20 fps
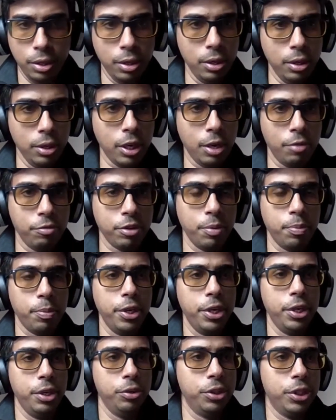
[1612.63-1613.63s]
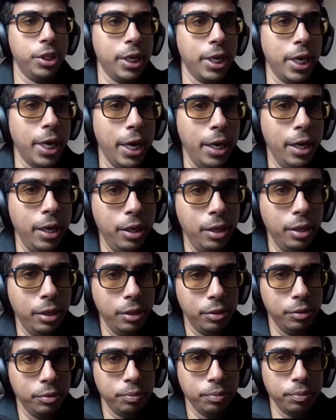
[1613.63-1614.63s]
Kafka producer again.
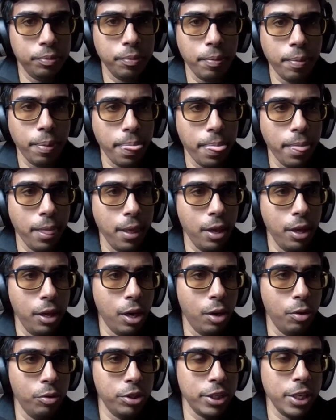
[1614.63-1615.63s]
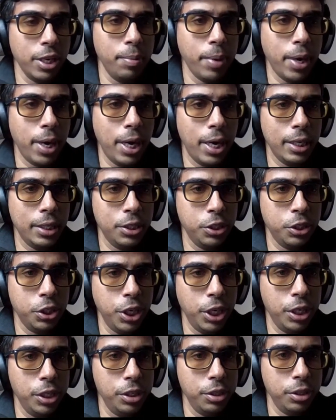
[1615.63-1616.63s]
Now schema has
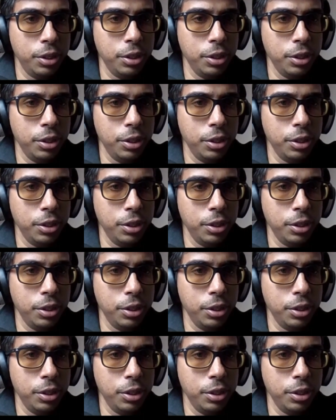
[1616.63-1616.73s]
changed.